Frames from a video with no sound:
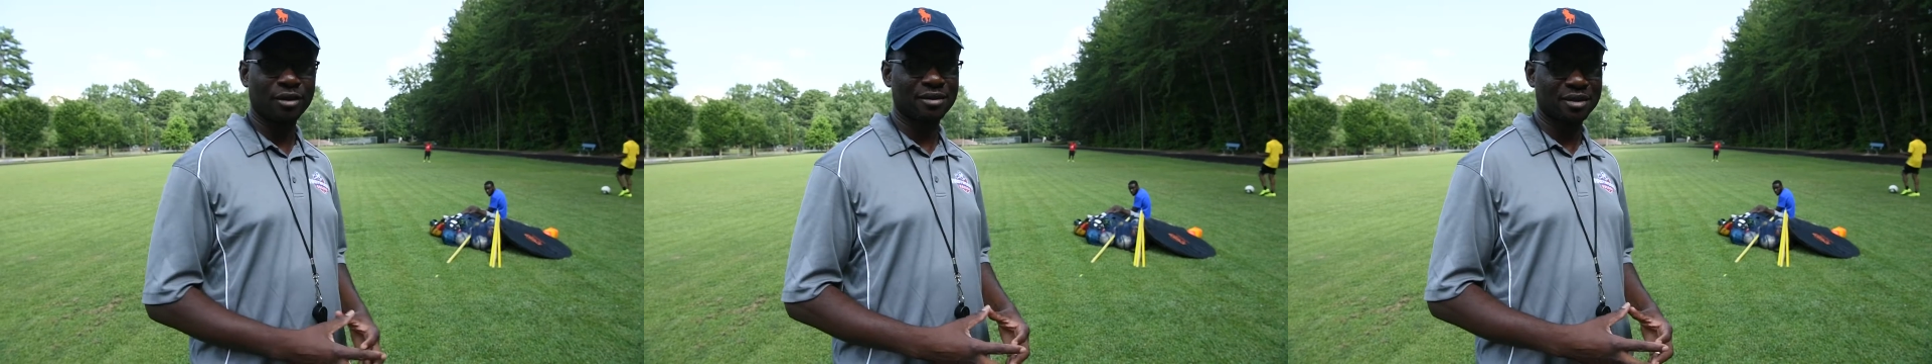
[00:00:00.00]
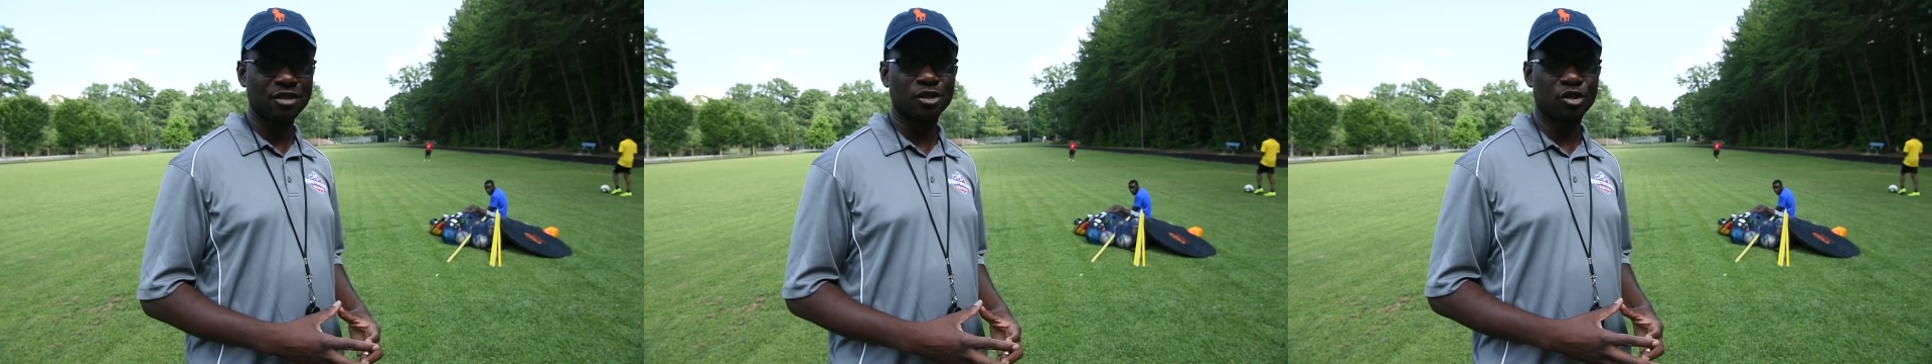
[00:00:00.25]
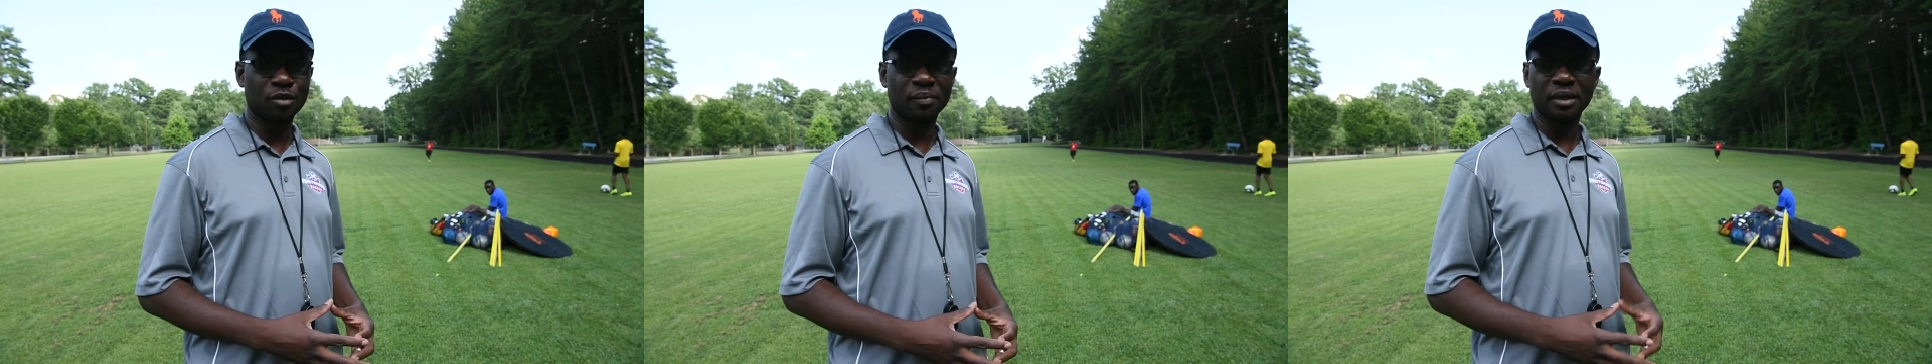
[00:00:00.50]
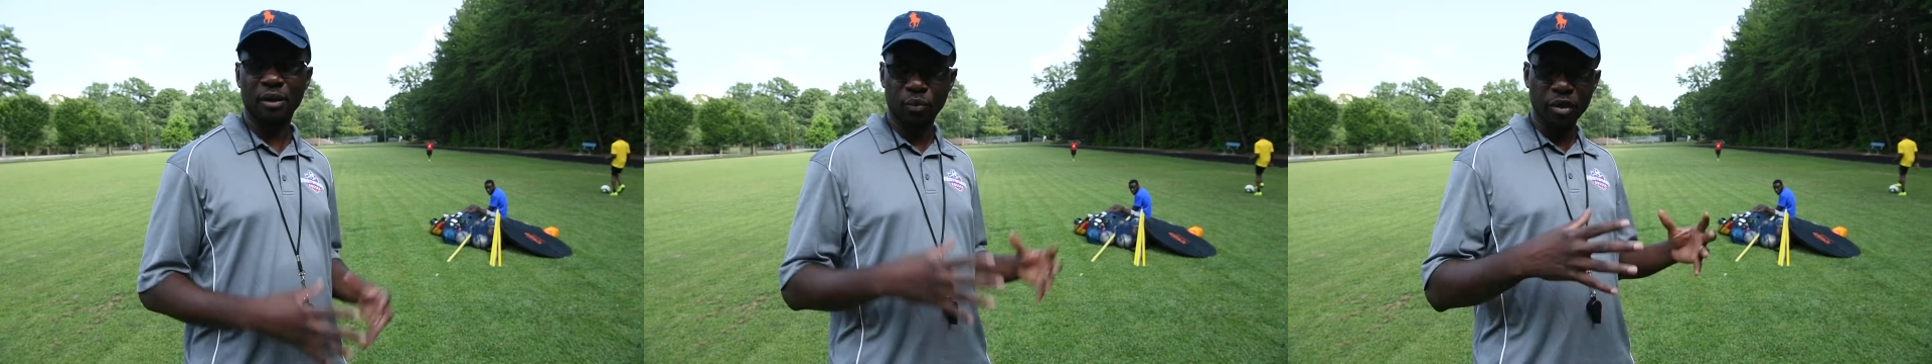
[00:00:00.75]
this is
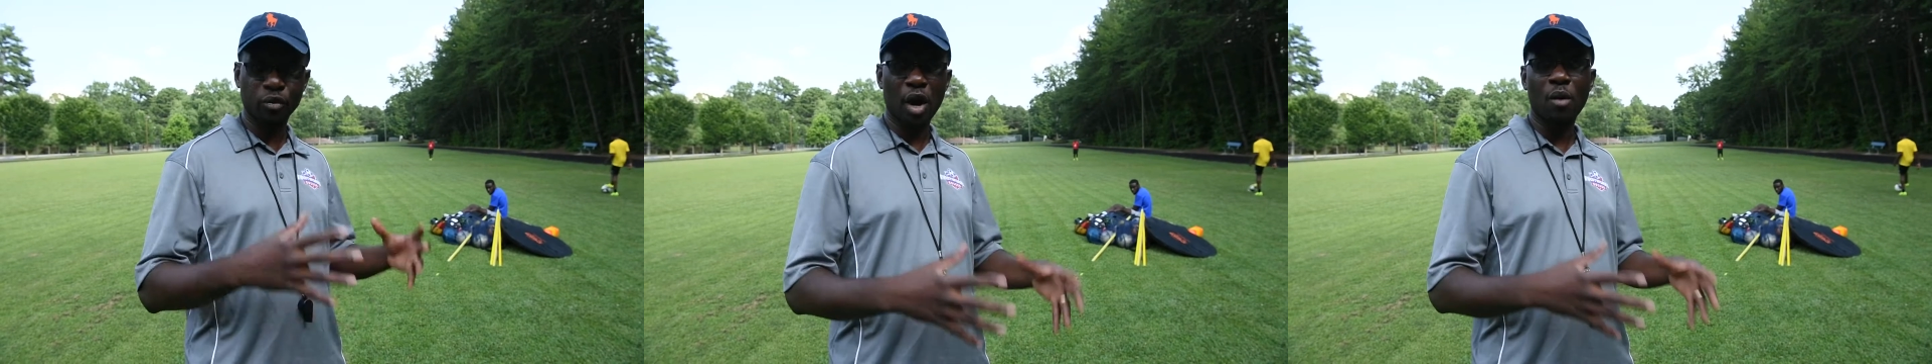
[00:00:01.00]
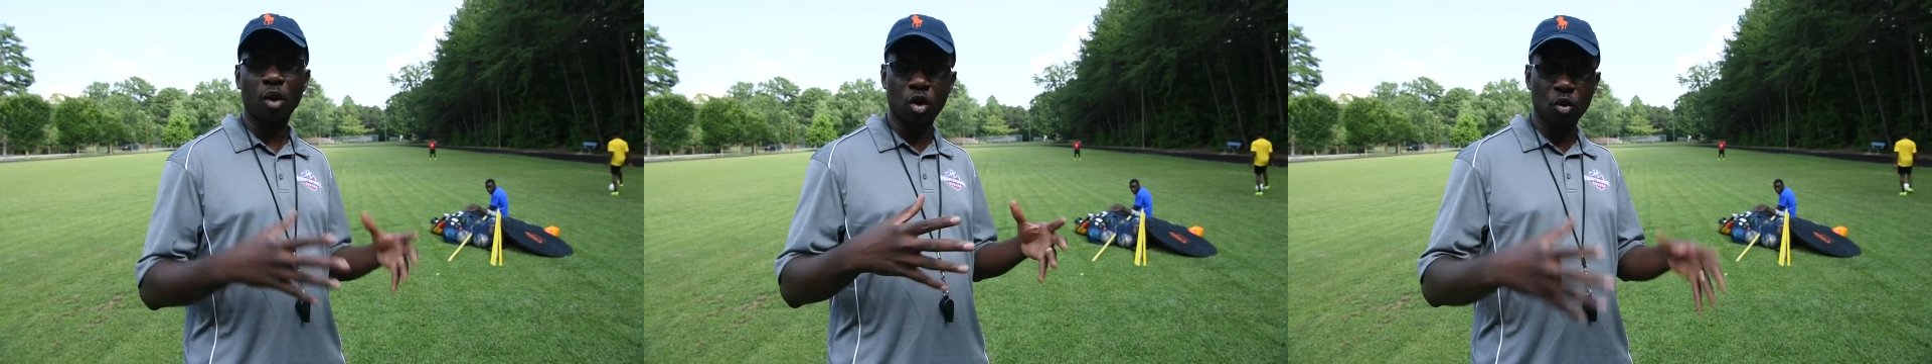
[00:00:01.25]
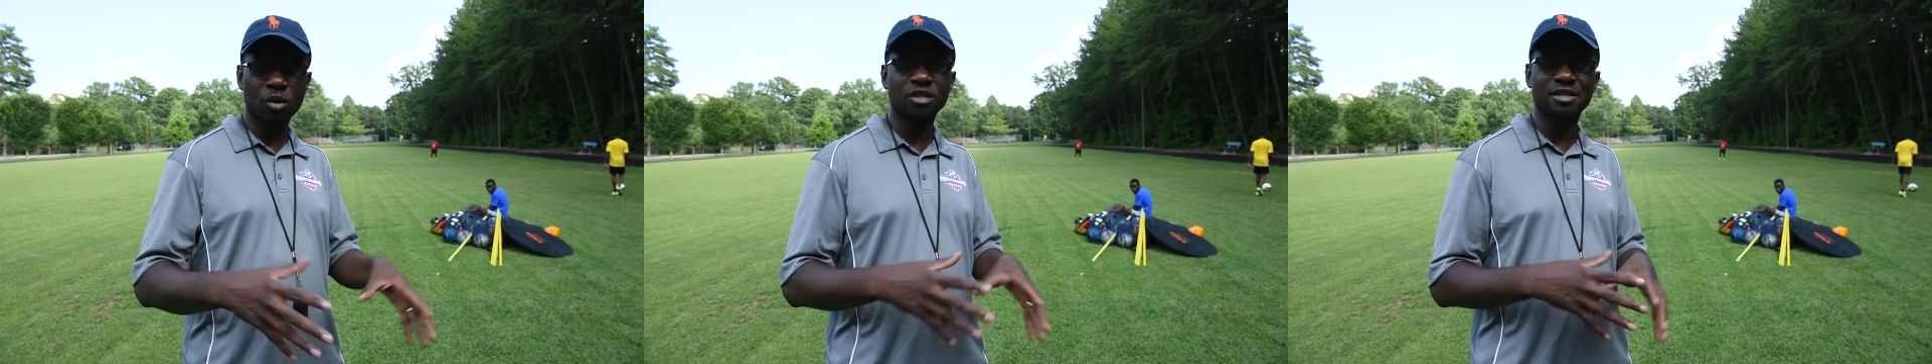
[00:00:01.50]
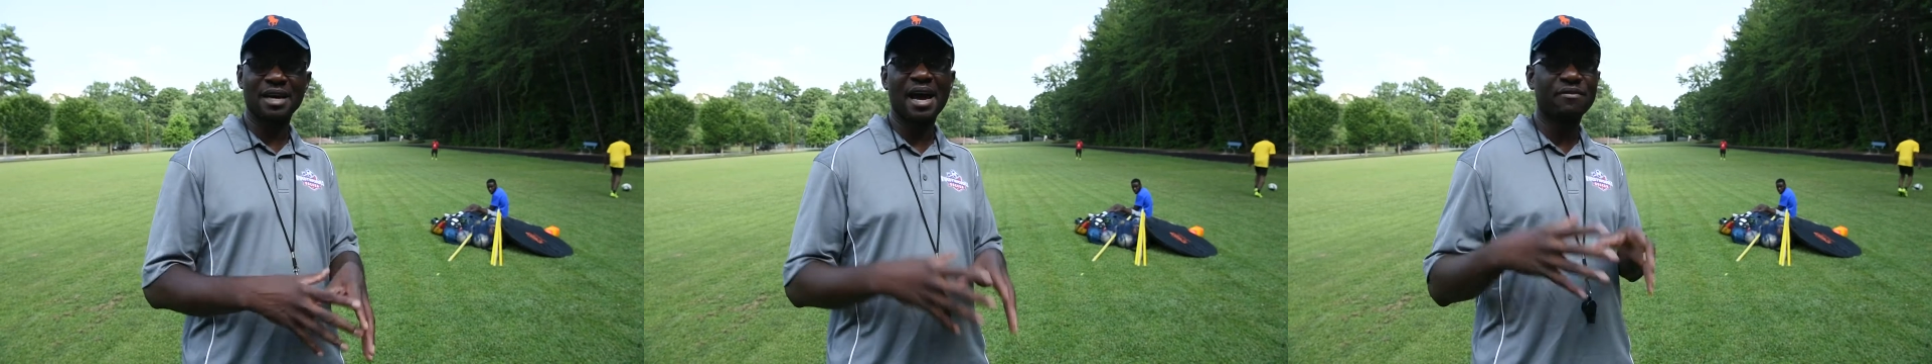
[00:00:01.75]
something, and our goal is
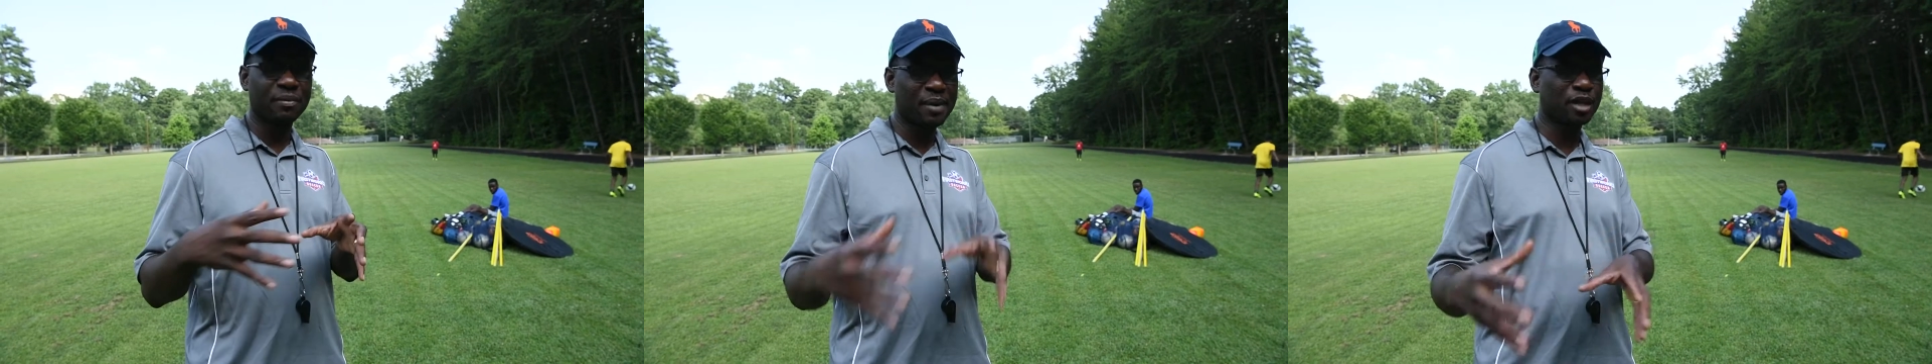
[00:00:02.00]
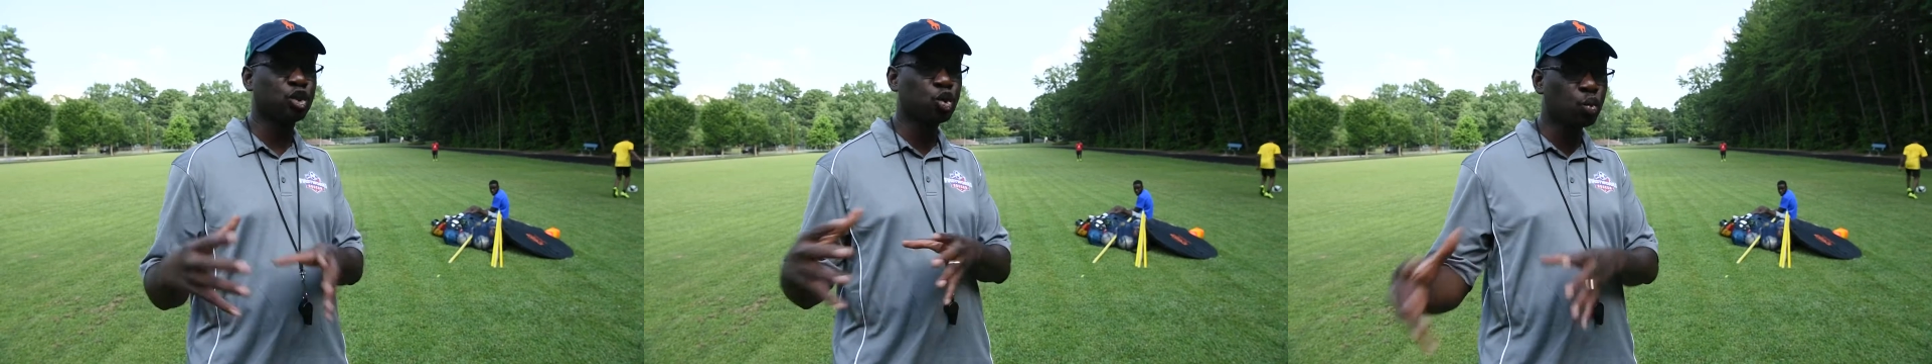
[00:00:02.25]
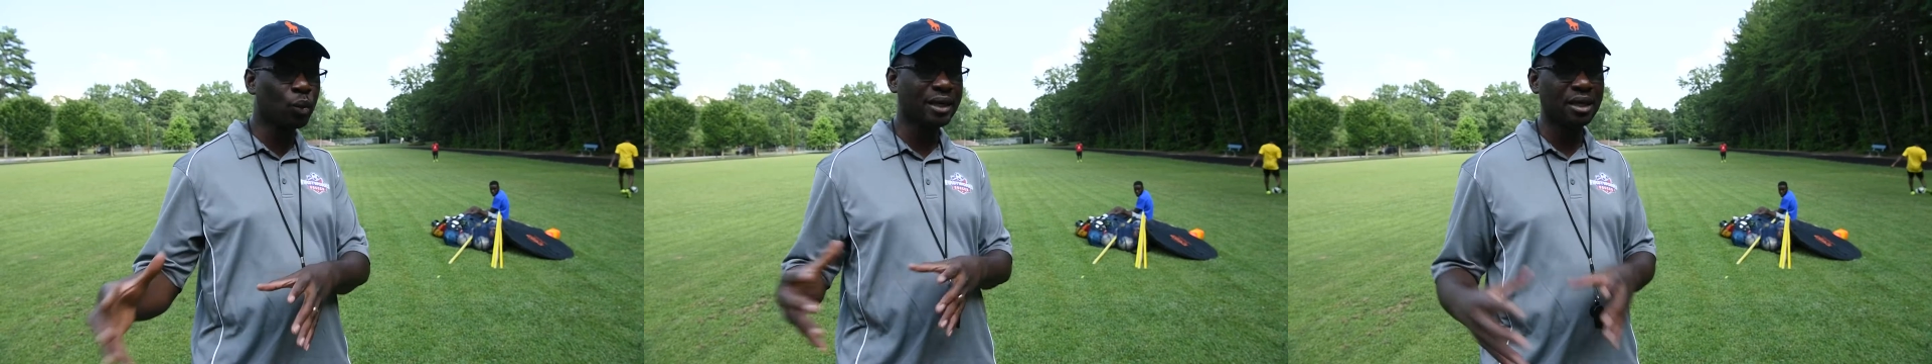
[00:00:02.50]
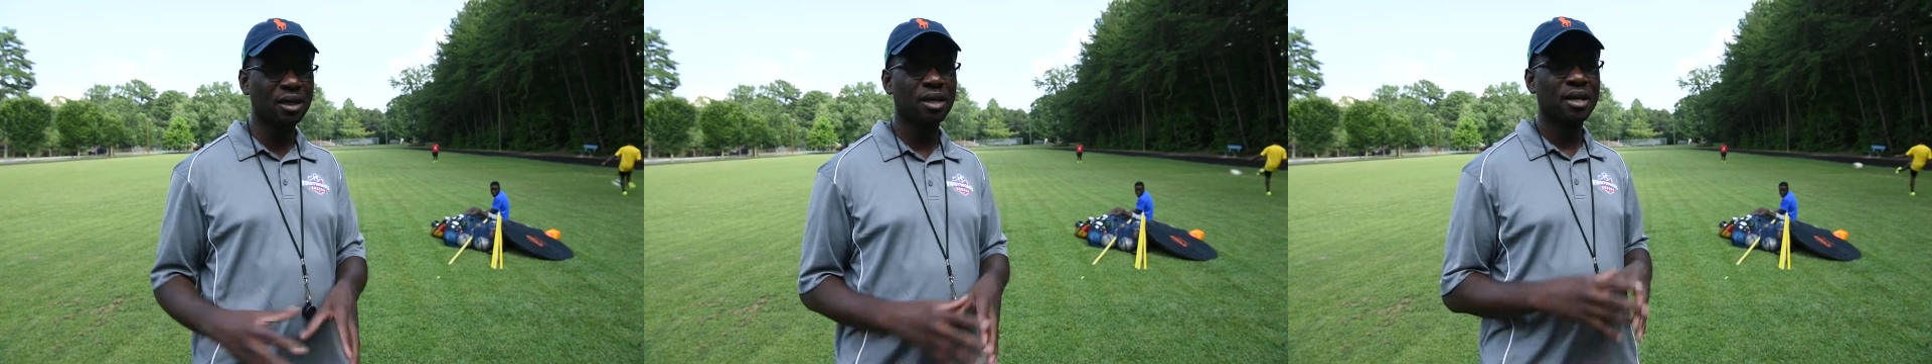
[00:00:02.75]
to have about 20